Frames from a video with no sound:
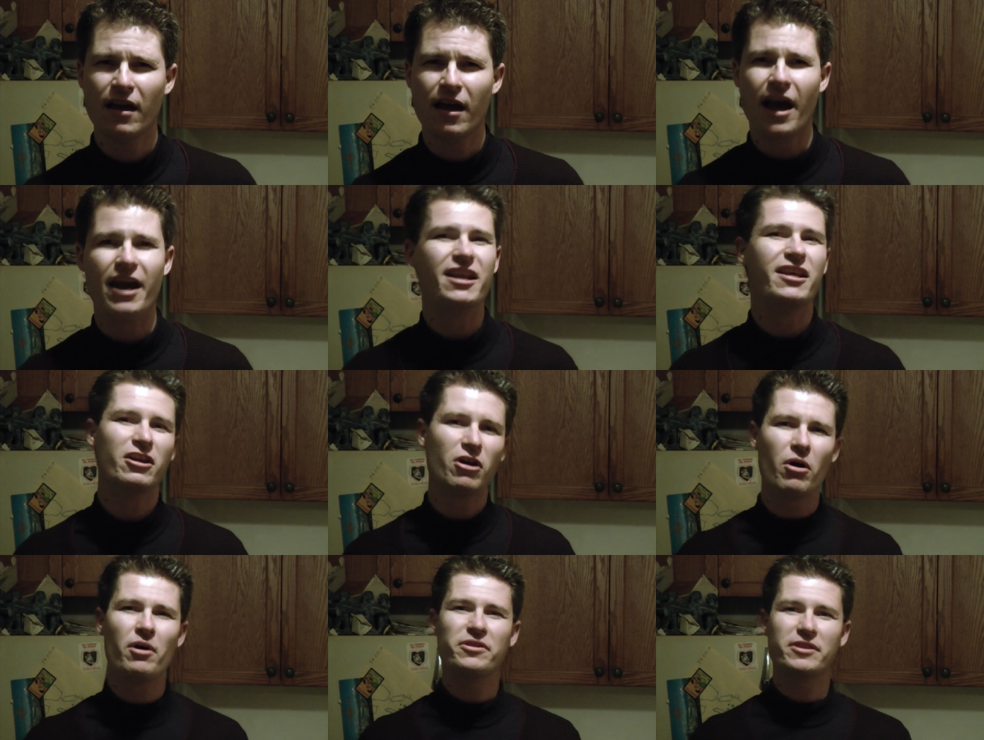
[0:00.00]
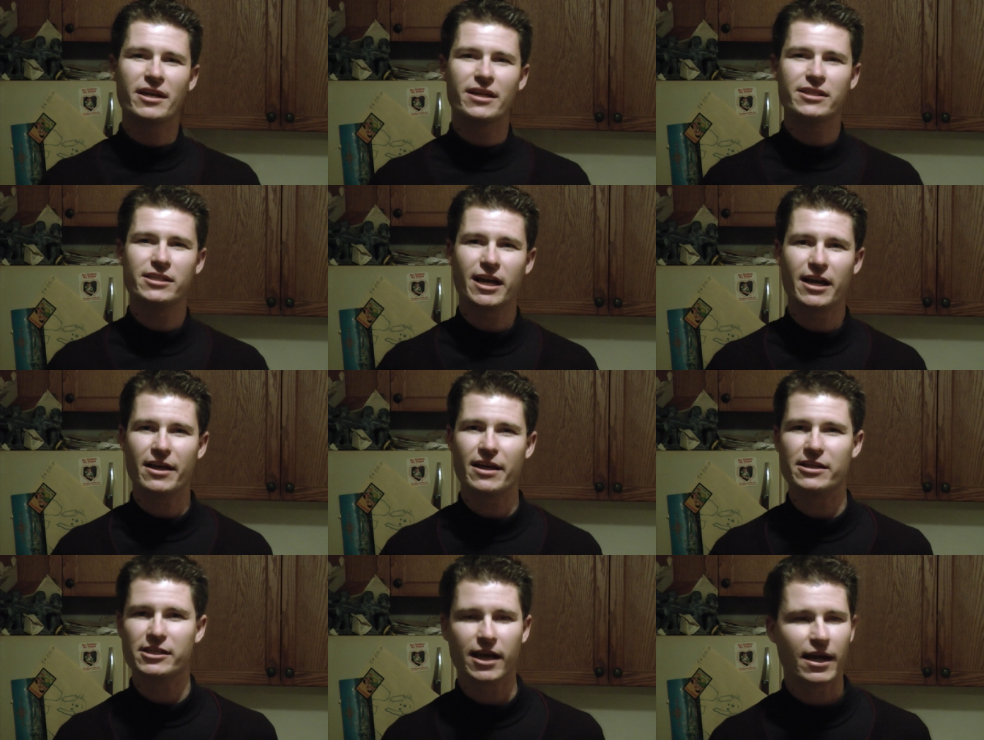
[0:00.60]
And you know what they'd
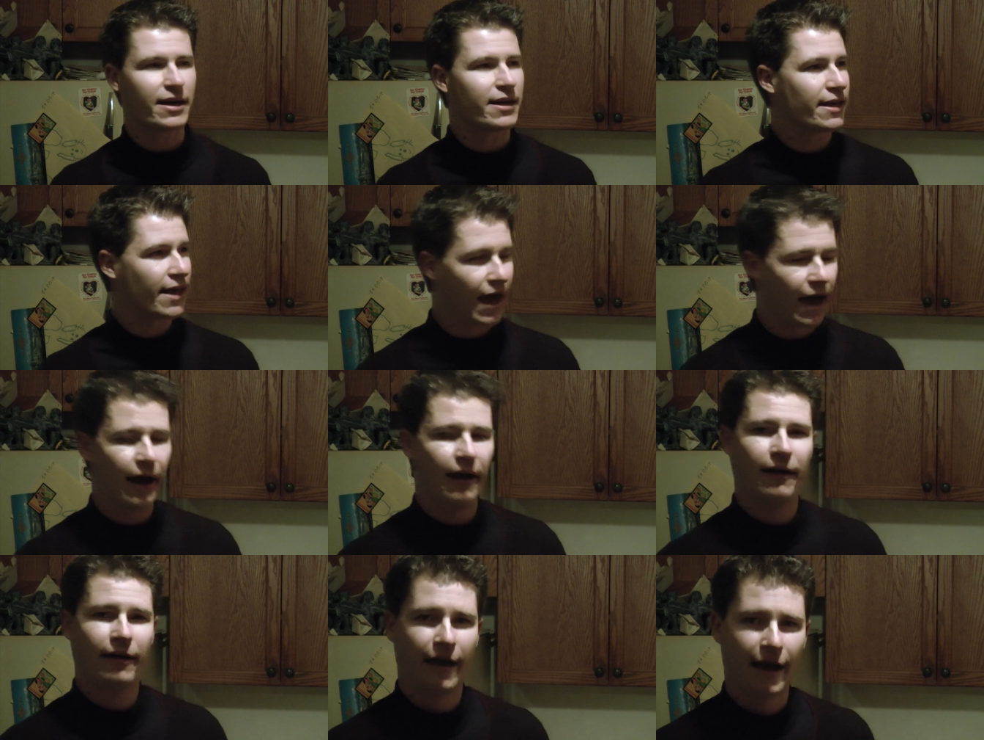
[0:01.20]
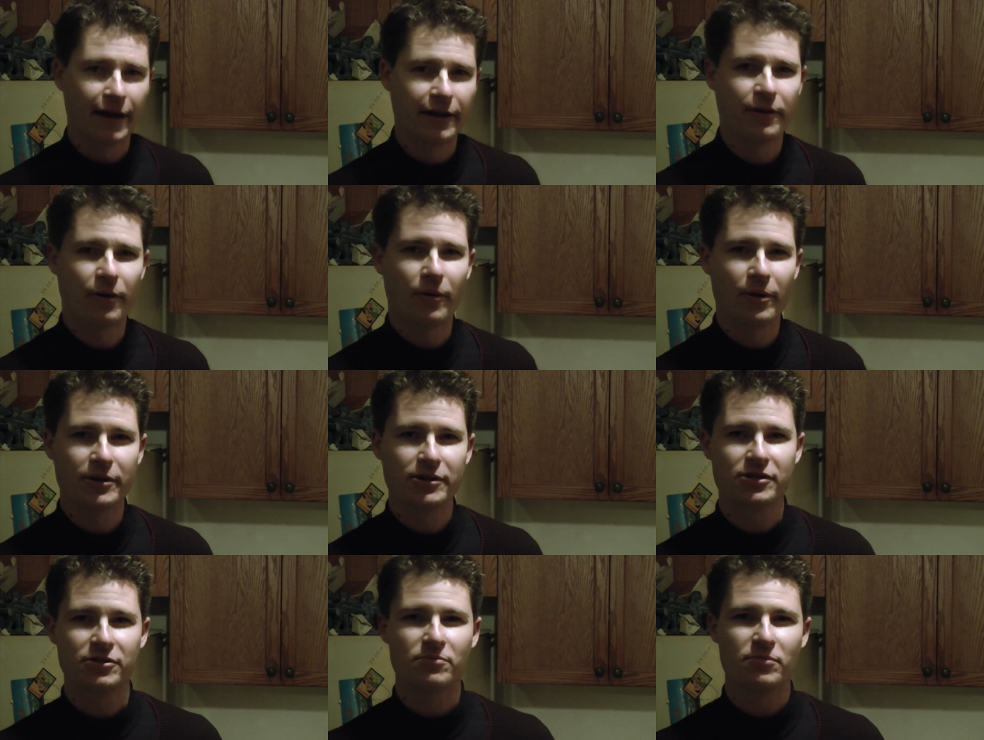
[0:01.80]
say? They'd say, yeah, I know
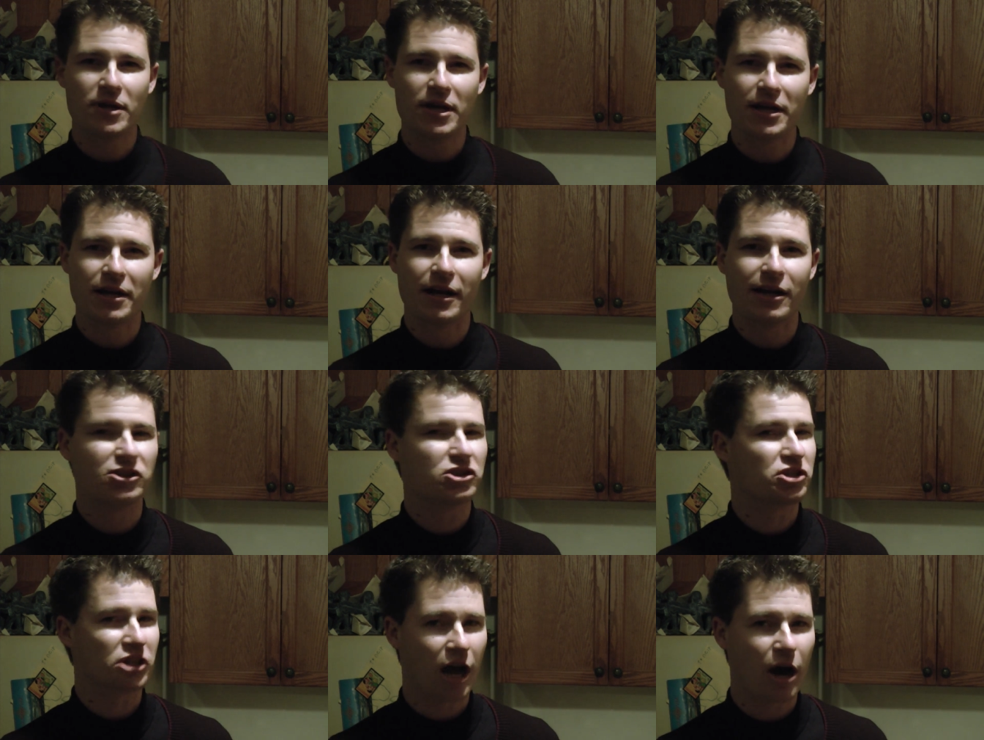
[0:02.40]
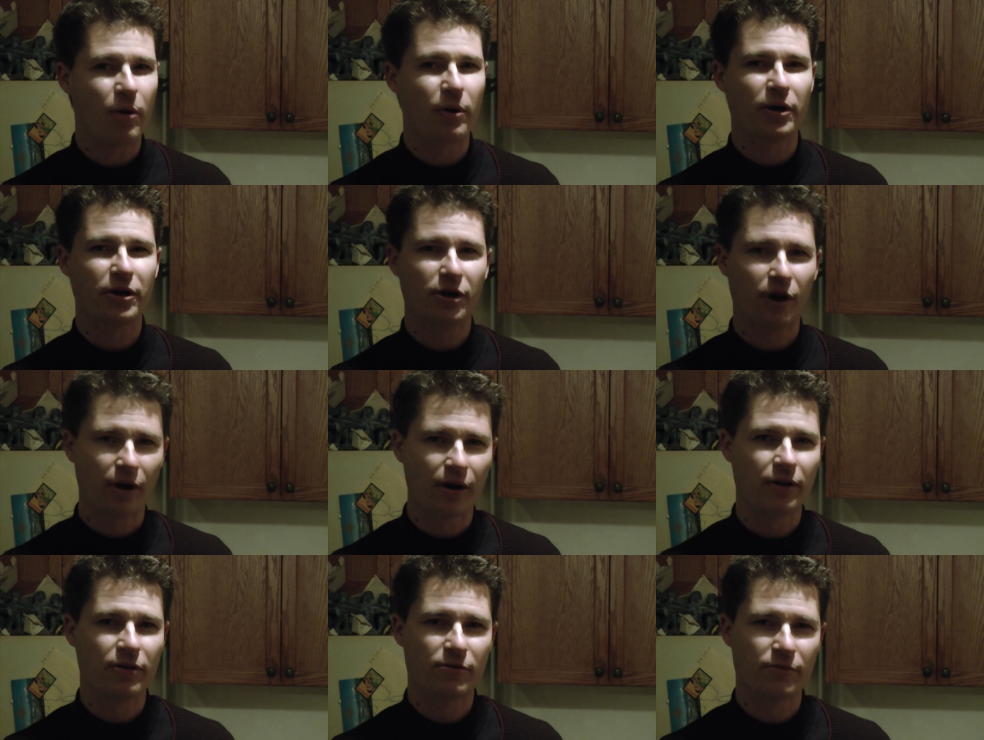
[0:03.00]
what you mean. A shower
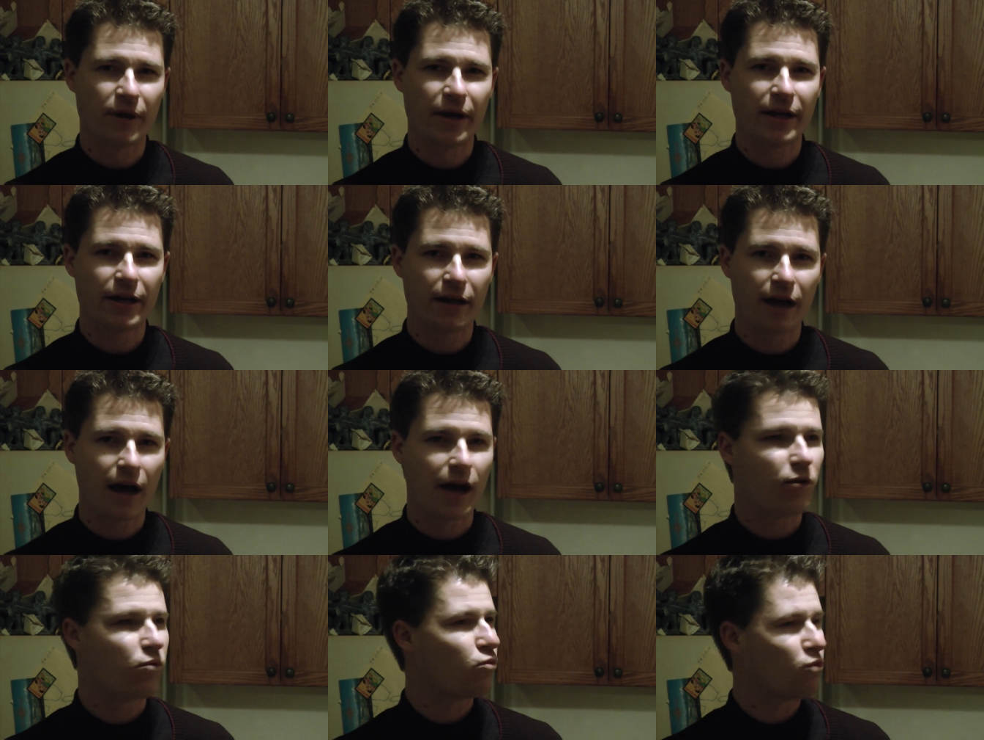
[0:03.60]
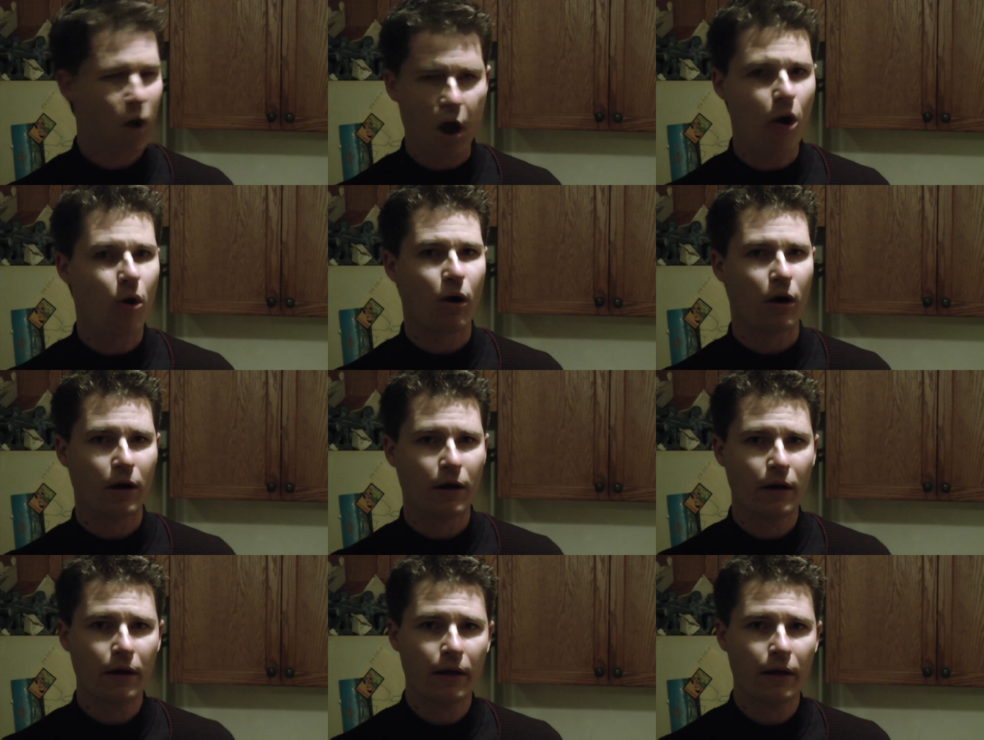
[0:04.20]
curtain ring guy. Whoa.